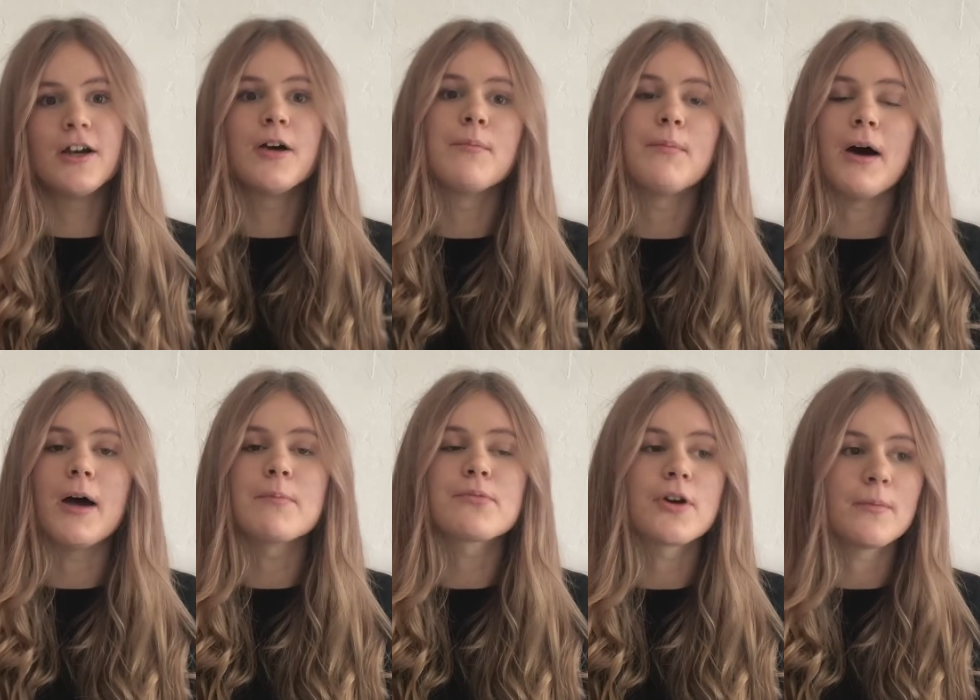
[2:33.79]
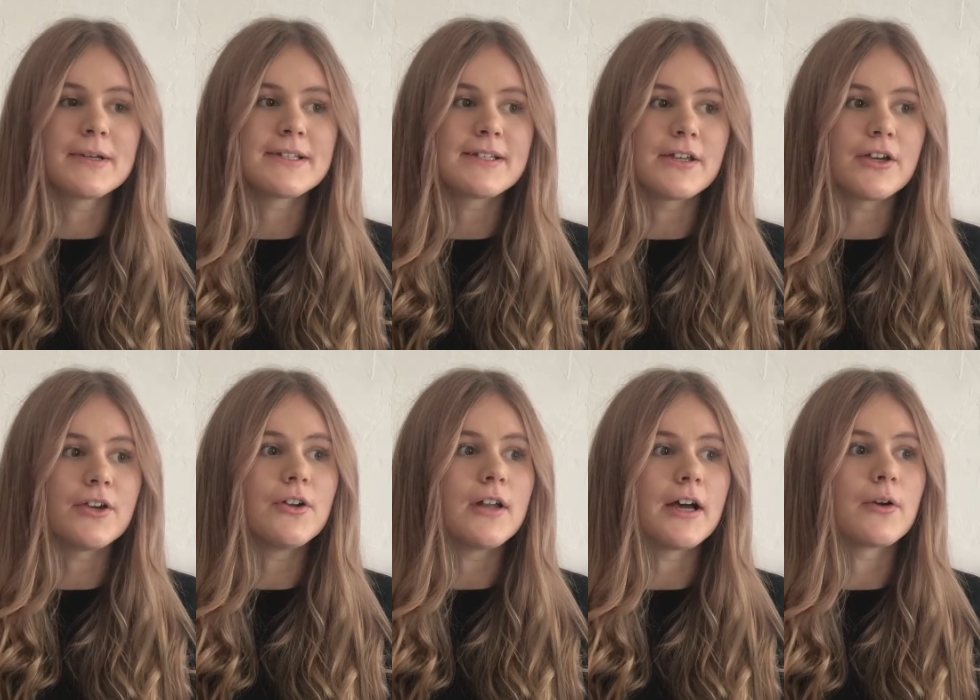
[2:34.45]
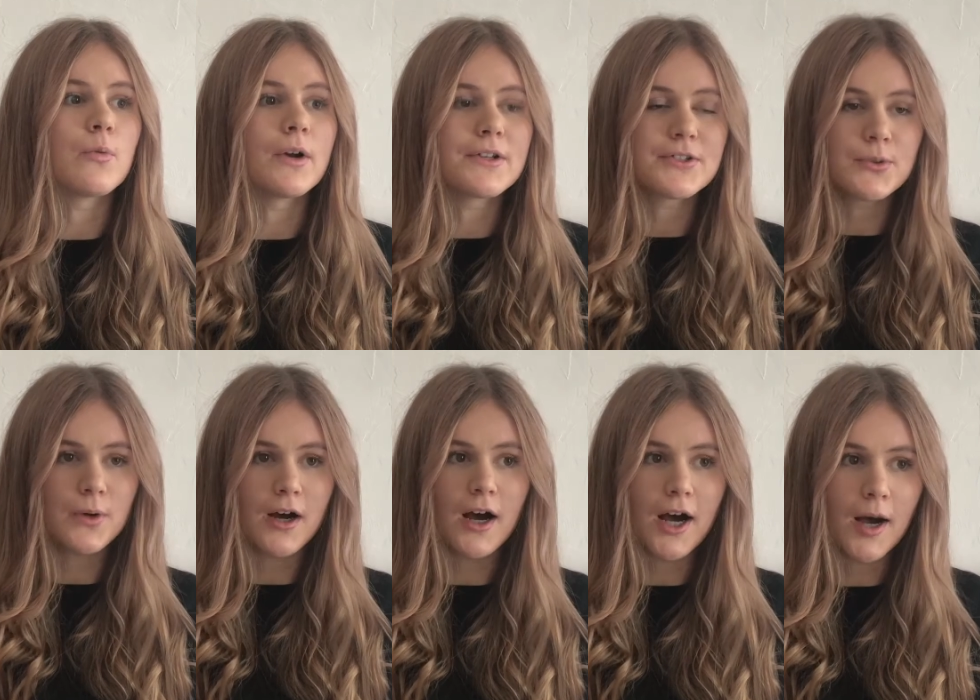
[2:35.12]
But I promise you, like once you
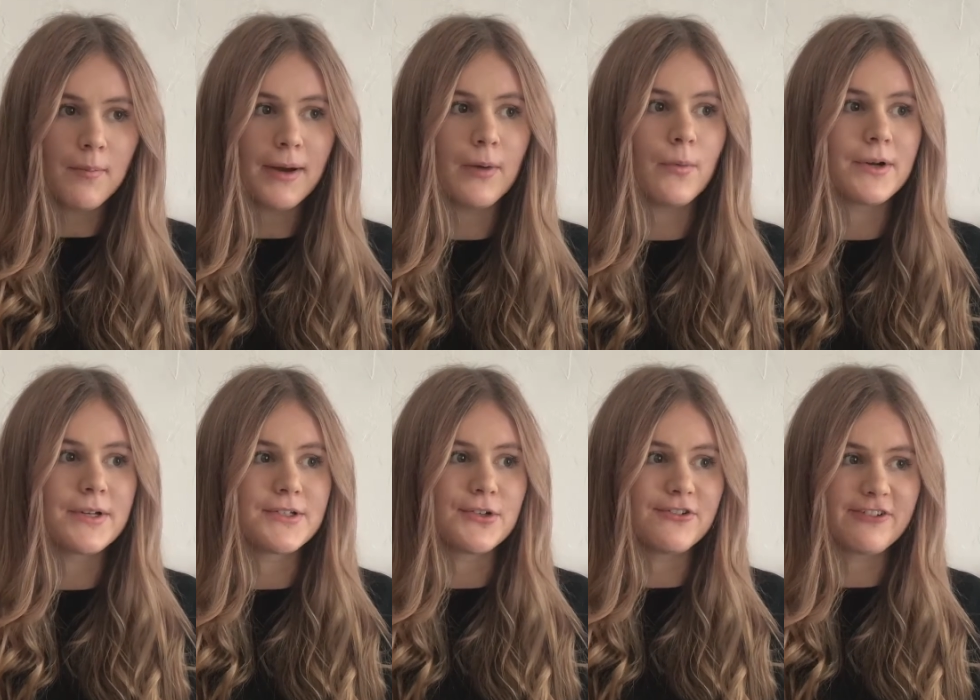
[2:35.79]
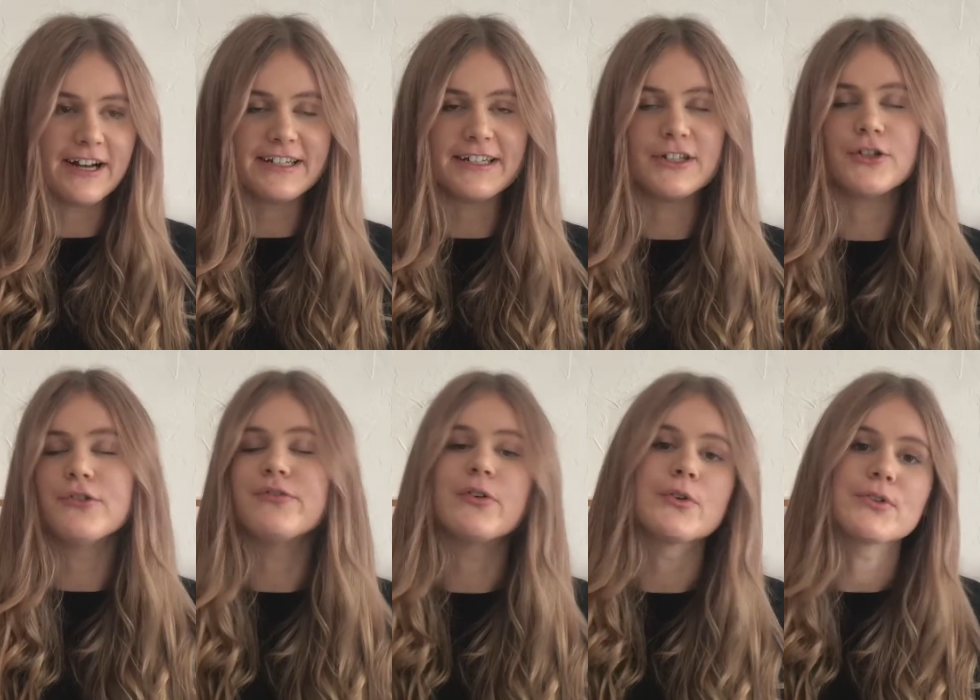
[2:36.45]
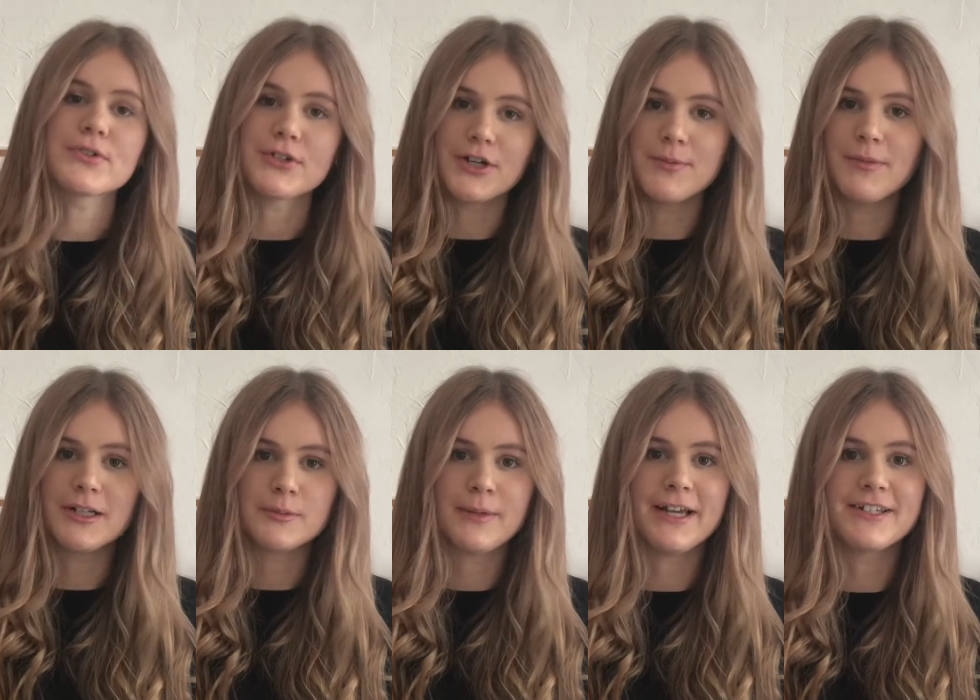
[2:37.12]
are up and once you're ready, you feel so
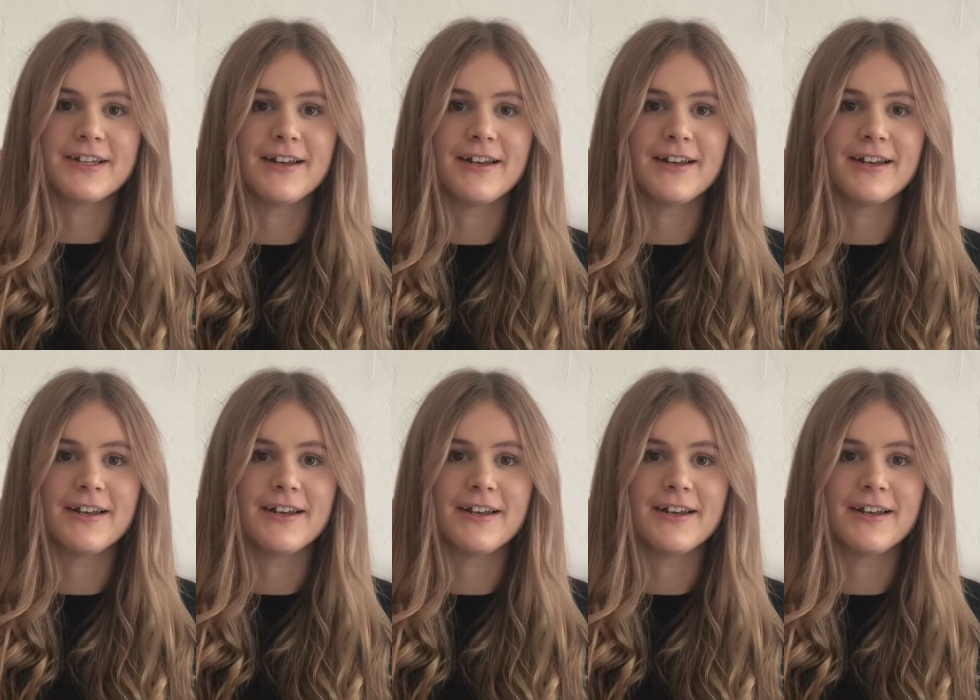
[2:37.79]
much better.